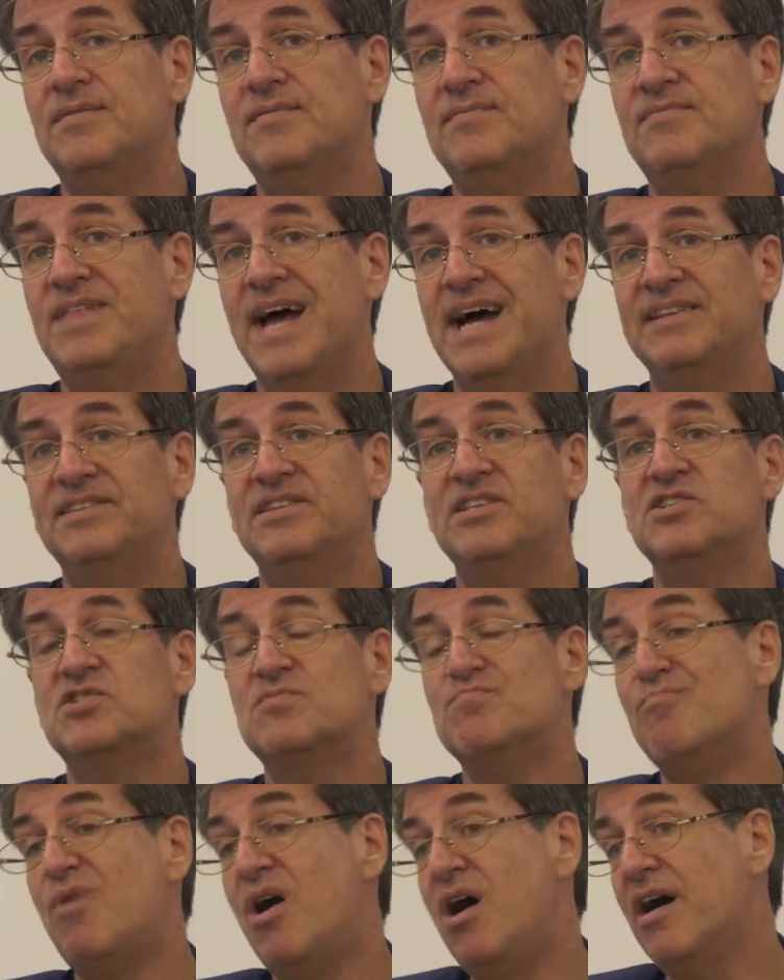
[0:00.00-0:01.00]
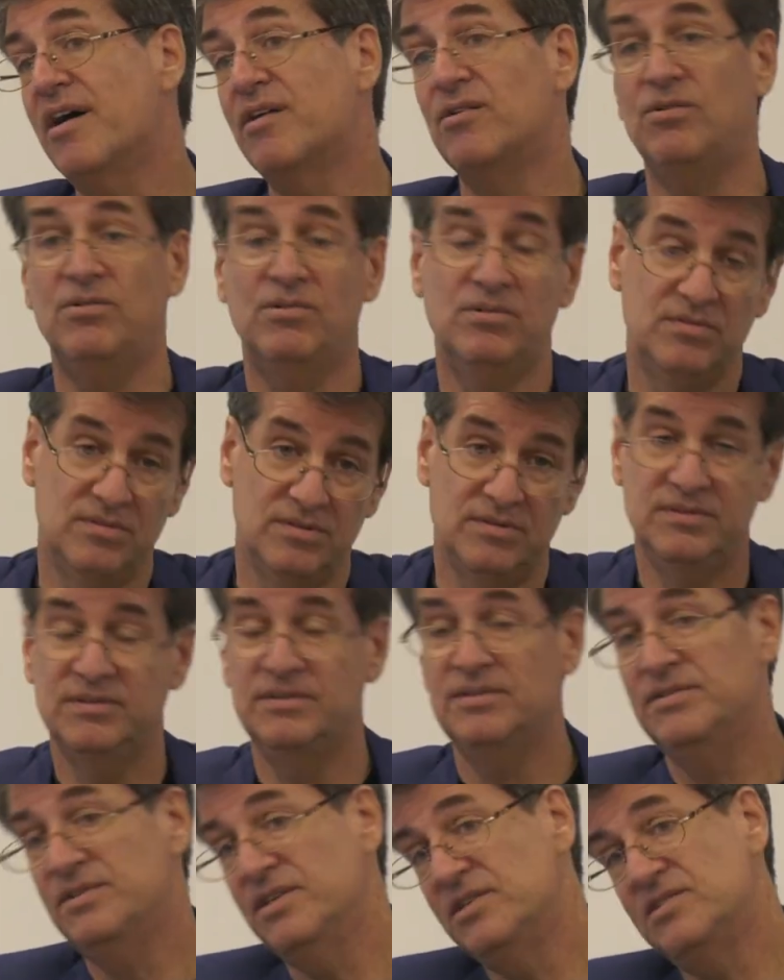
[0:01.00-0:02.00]
that this model,
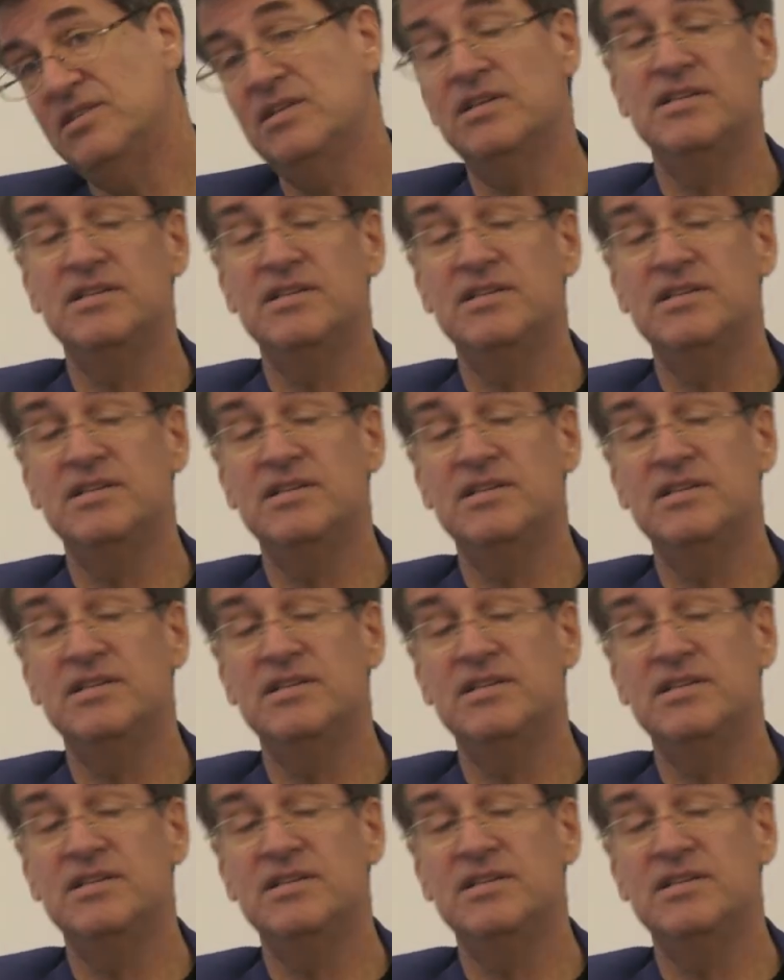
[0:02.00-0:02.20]
this,